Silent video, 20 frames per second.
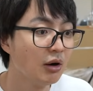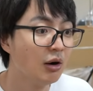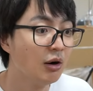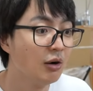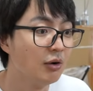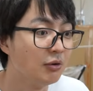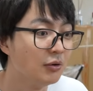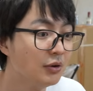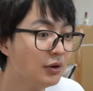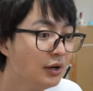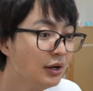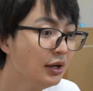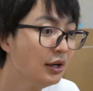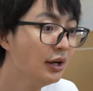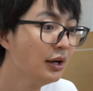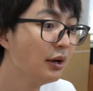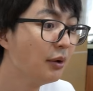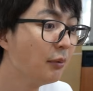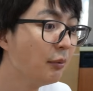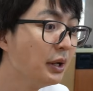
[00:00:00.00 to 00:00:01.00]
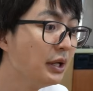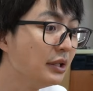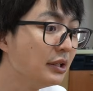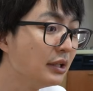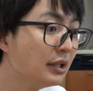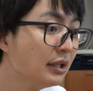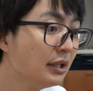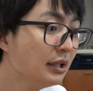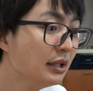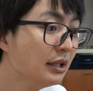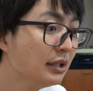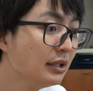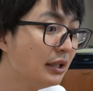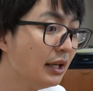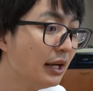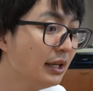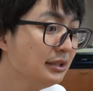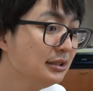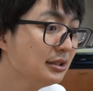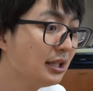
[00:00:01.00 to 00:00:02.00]
Oh, wait,
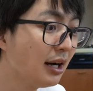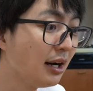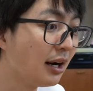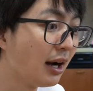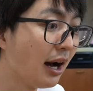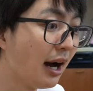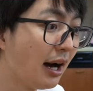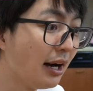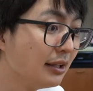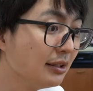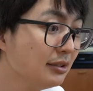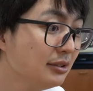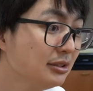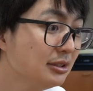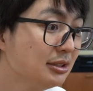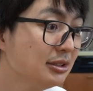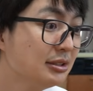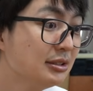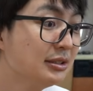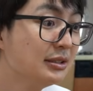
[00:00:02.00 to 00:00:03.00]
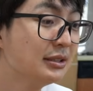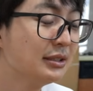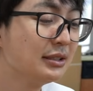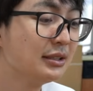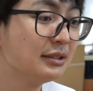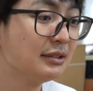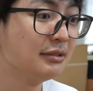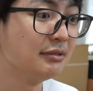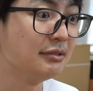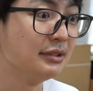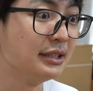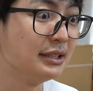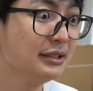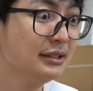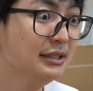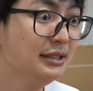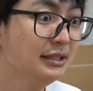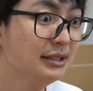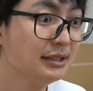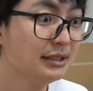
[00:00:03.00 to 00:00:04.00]
there is an ant?
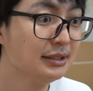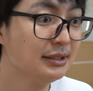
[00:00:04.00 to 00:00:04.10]
Really?